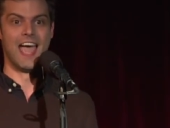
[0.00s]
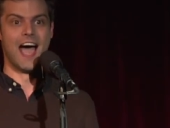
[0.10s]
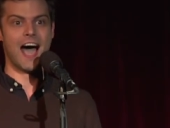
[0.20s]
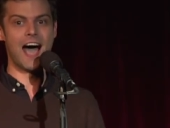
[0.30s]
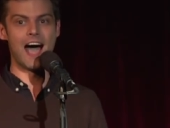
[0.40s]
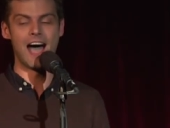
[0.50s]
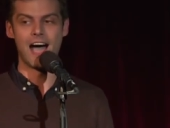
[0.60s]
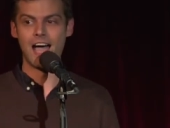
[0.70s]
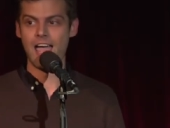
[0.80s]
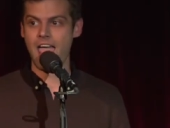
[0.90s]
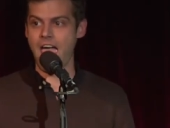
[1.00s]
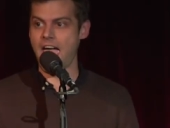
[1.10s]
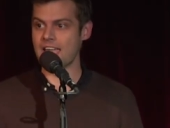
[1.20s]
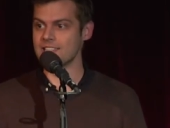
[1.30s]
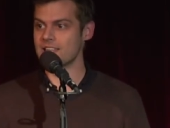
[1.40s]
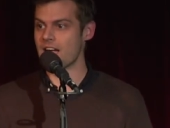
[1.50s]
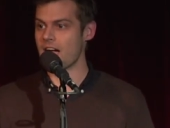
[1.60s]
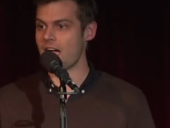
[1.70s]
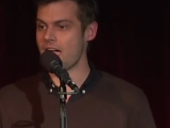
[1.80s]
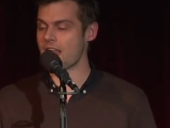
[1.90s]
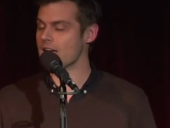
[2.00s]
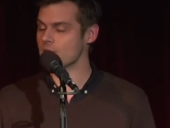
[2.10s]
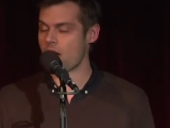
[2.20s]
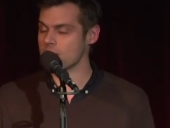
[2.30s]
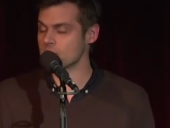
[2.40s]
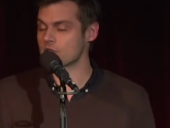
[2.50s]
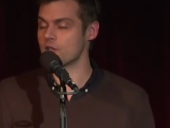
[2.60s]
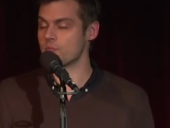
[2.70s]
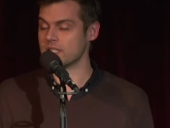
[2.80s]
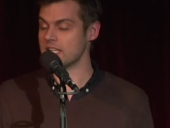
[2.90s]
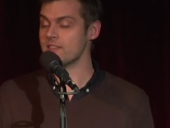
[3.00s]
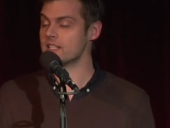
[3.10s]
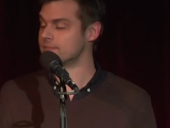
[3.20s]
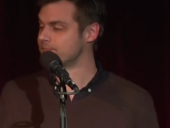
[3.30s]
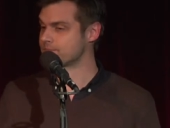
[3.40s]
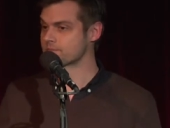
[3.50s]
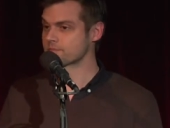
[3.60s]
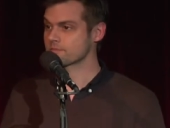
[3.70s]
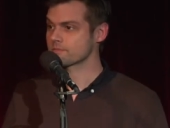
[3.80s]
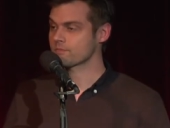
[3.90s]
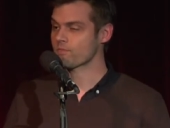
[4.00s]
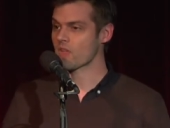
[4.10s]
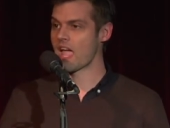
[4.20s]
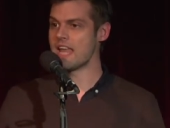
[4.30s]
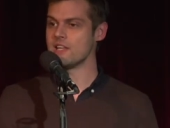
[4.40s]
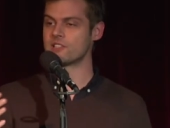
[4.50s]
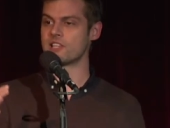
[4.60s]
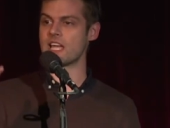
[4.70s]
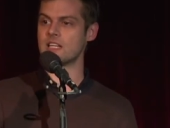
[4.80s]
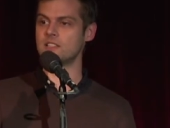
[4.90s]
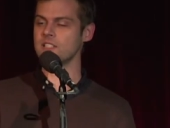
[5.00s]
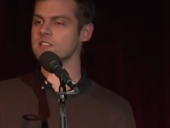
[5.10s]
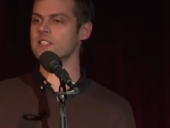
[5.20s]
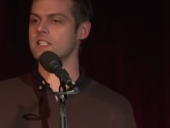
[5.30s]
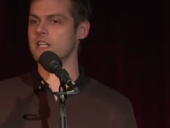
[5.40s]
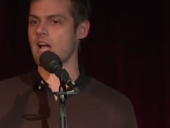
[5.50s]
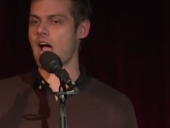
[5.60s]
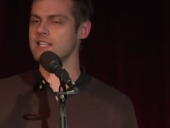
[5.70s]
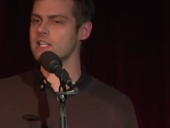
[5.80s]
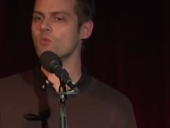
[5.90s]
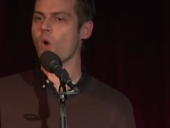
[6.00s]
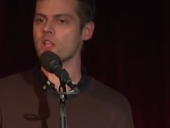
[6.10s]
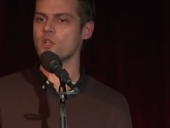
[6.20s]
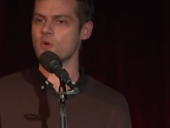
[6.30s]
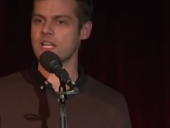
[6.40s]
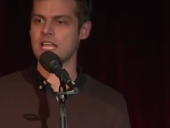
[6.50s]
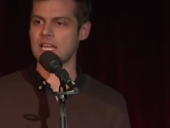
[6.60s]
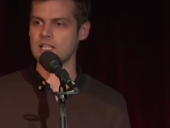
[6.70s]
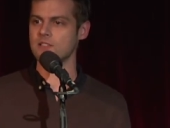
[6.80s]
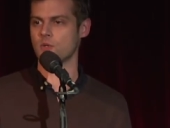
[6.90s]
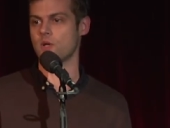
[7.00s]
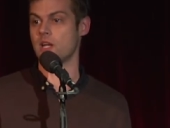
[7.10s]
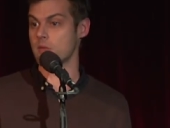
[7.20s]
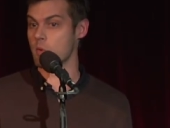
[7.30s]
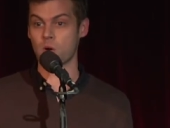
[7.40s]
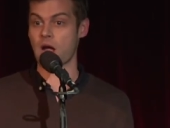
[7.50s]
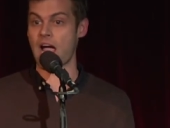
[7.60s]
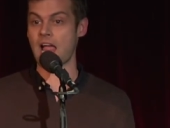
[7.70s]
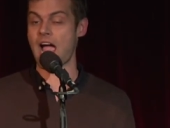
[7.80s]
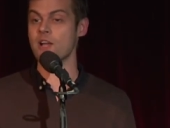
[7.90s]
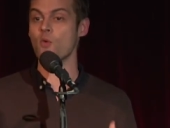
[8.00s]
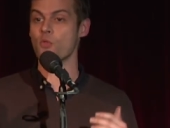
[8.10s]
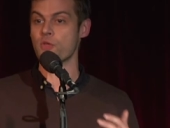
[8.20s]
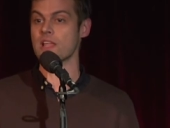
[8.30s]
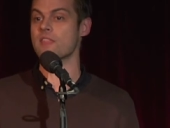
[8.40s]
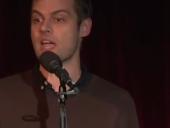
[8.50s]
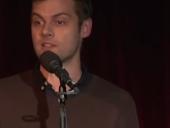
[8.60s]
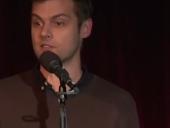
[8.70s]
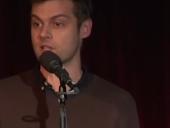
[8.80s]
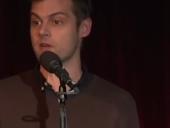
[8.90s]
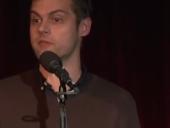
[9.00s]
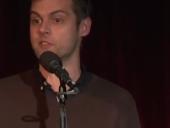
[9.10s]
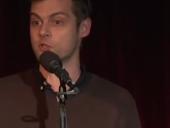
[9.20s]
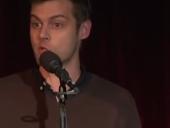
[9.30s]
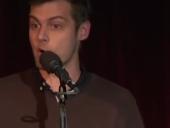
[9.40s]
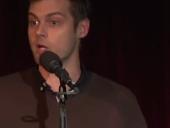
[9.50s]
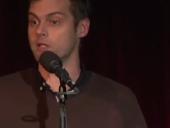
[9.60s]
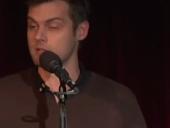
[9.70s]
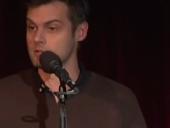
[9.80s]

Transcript: And I just couldn't believe it. And he said, listen, I didn't want you to get into it anymore. I don't think that stuff is good.